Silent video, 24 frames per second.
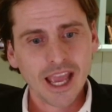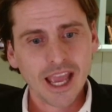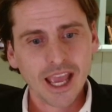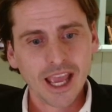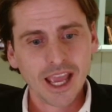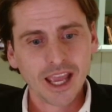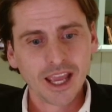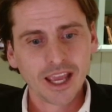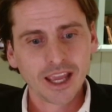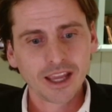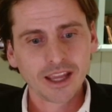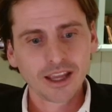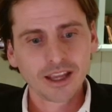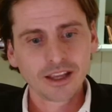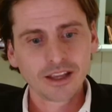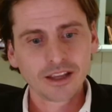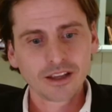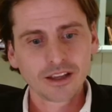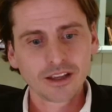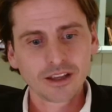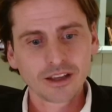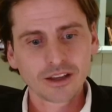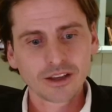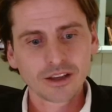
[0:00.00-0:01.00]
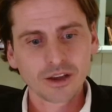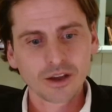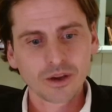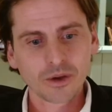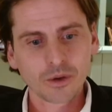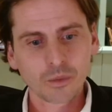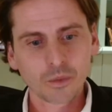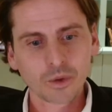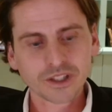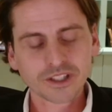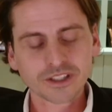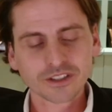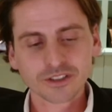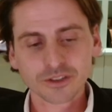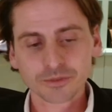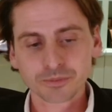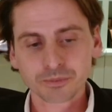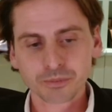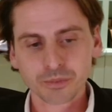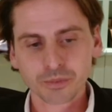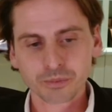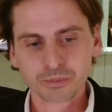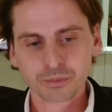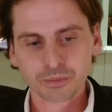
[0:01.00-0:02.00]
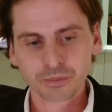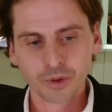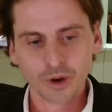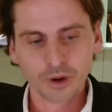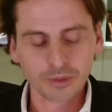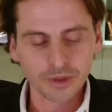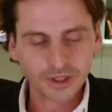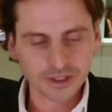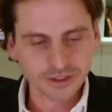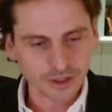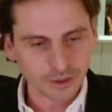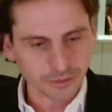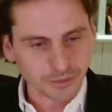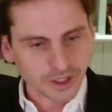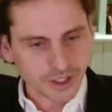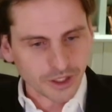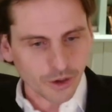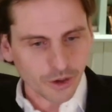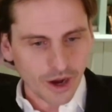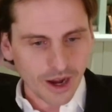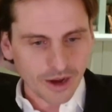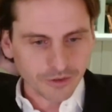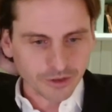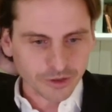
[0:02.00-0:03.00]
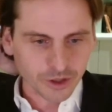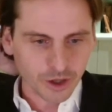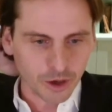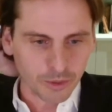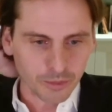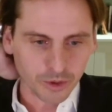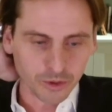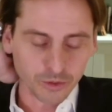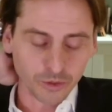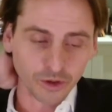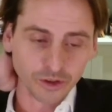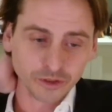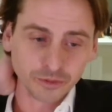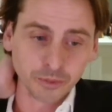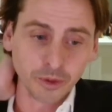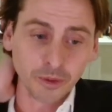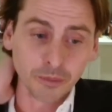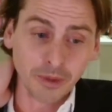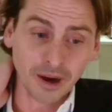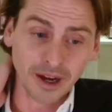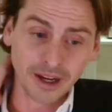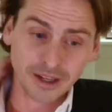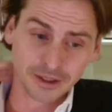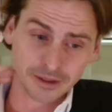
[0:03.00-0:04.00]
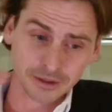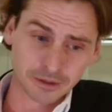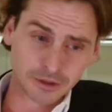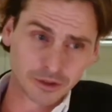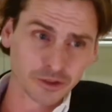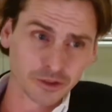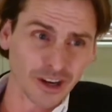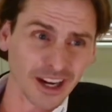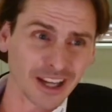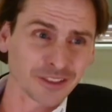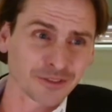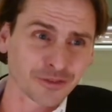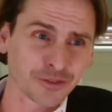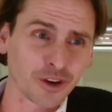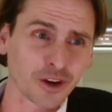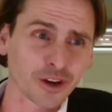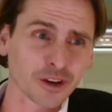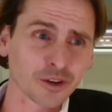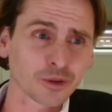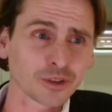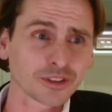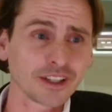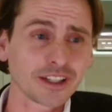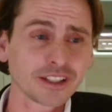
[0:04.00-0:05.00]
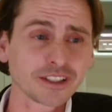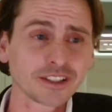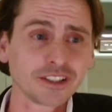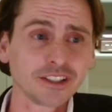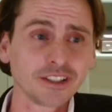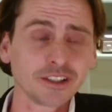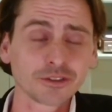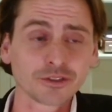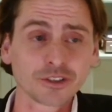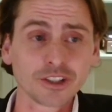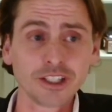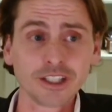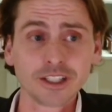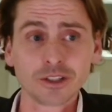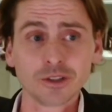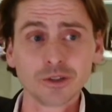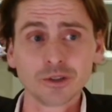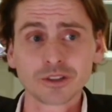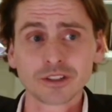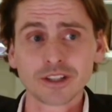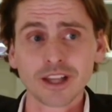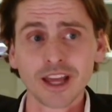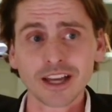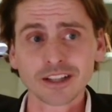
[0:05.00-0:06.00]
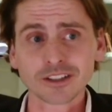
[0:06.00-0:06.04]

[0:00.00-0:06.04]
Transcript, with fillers: a which is probably something you haven't come across, but my grandfather was actually a really good